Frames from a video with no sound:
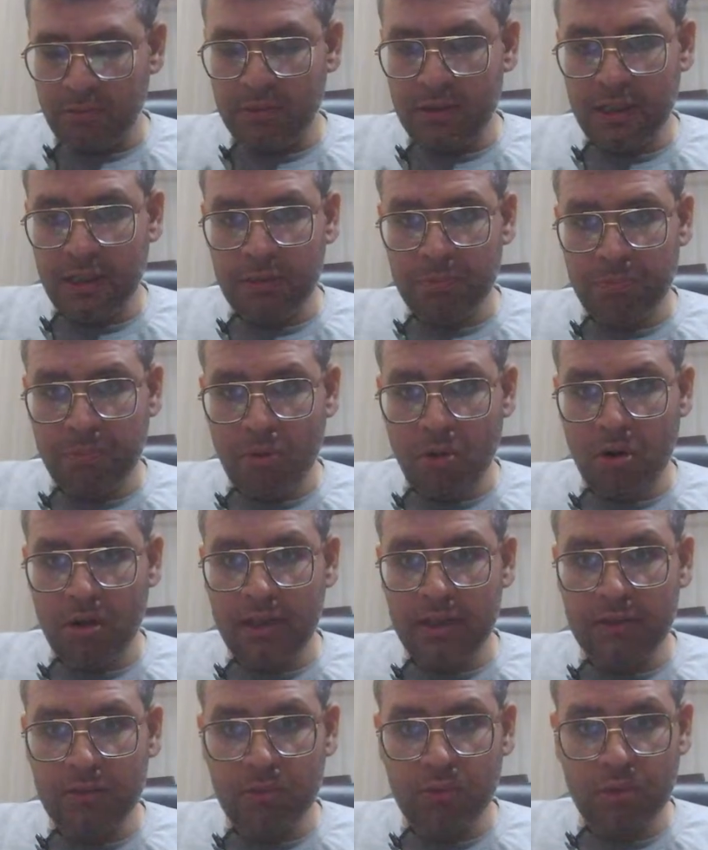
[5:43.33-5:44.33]
This
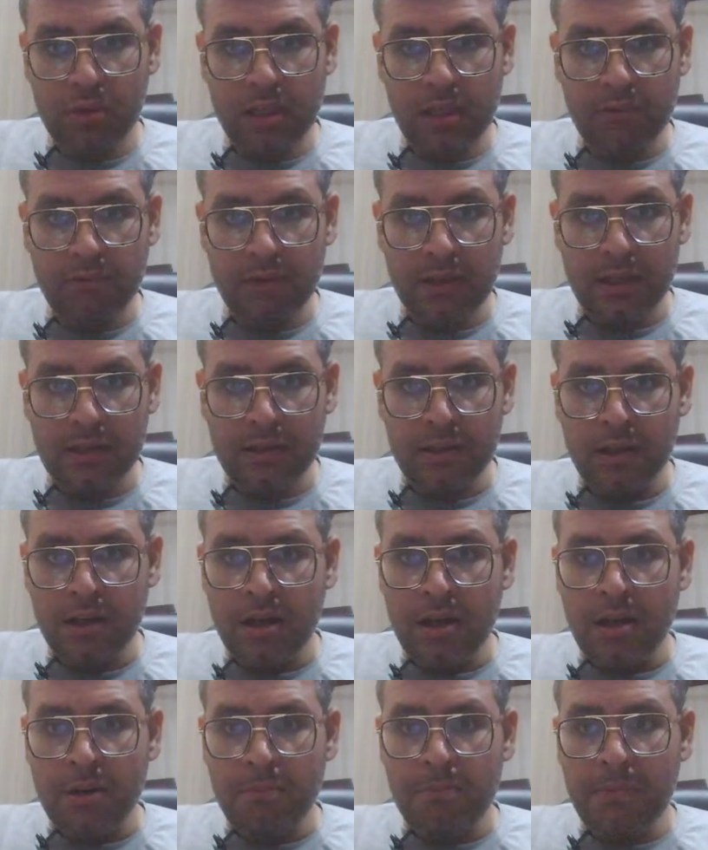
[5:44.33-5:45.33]
pawn is looking weak.
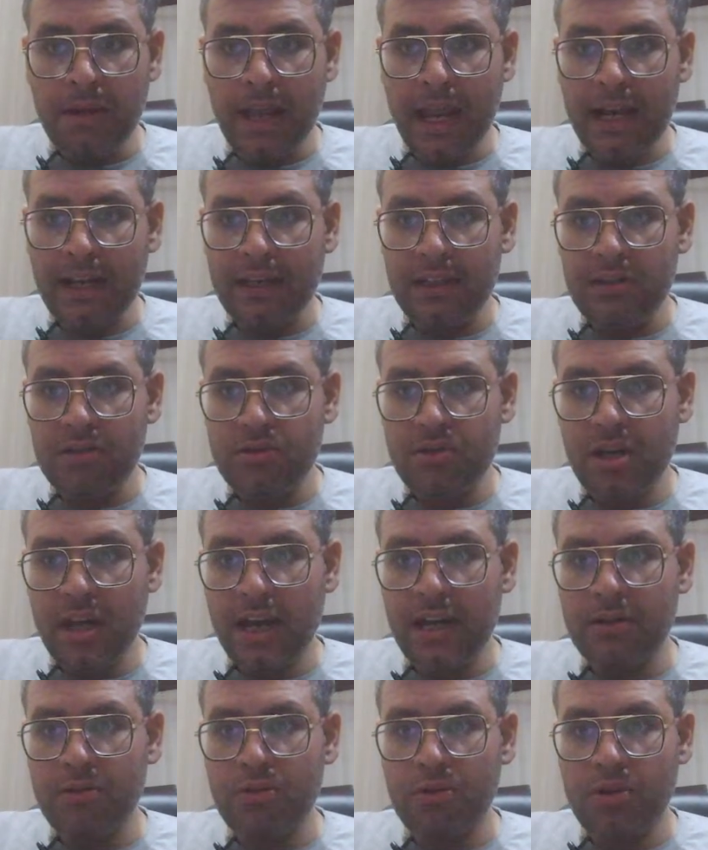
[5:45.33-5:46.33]
Black is
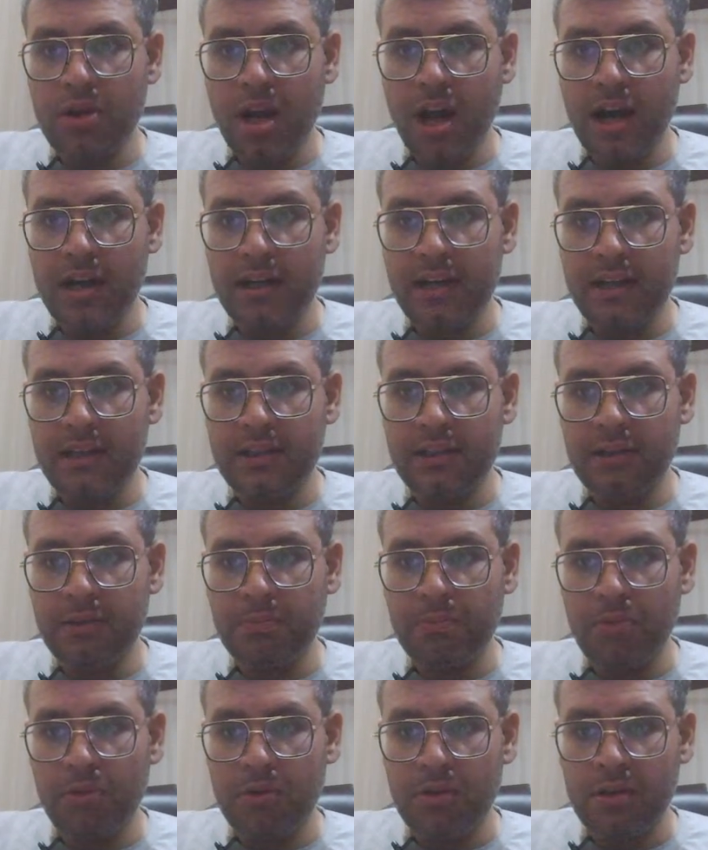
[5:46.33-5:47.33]
trying to target
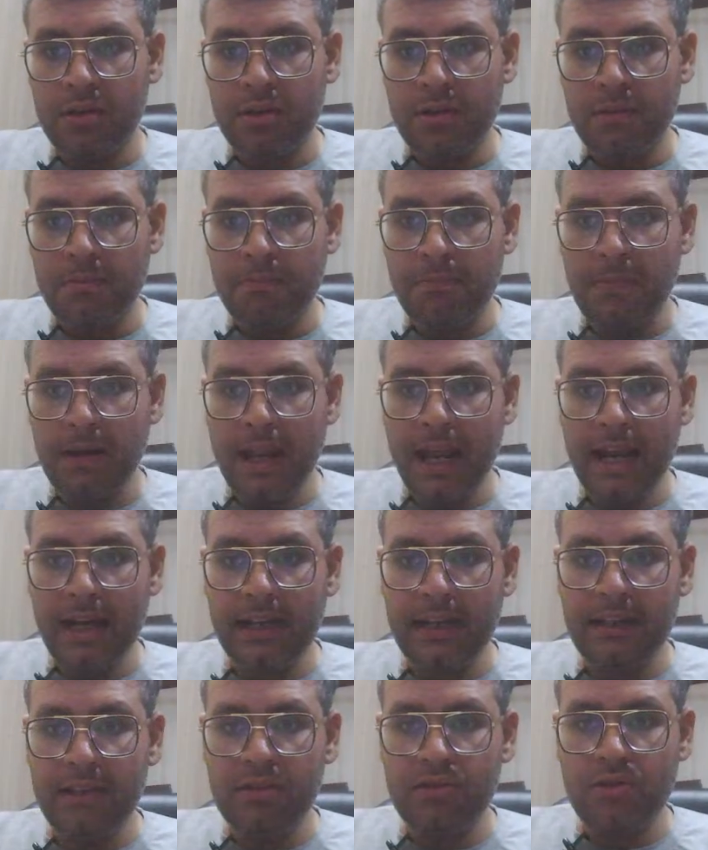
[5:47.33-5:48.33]
this pawn.
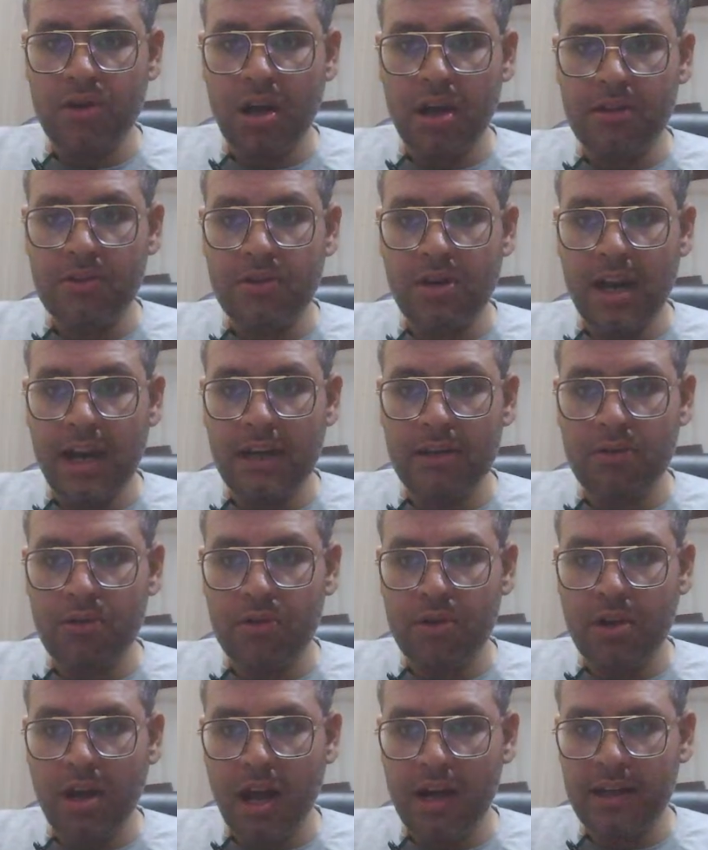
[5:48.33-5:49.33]
Black is trying
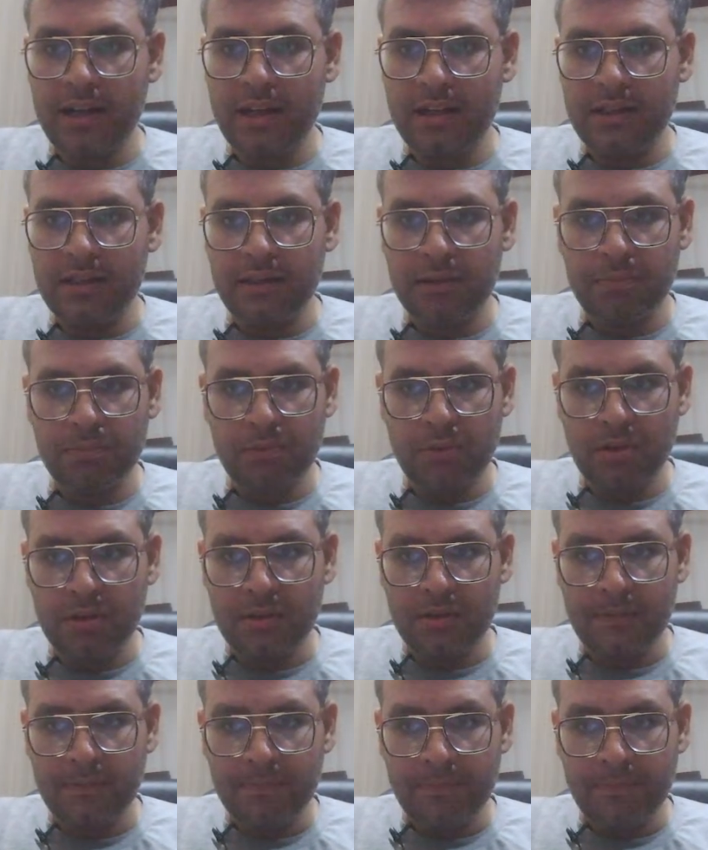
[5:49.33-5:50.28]
to target this pawn.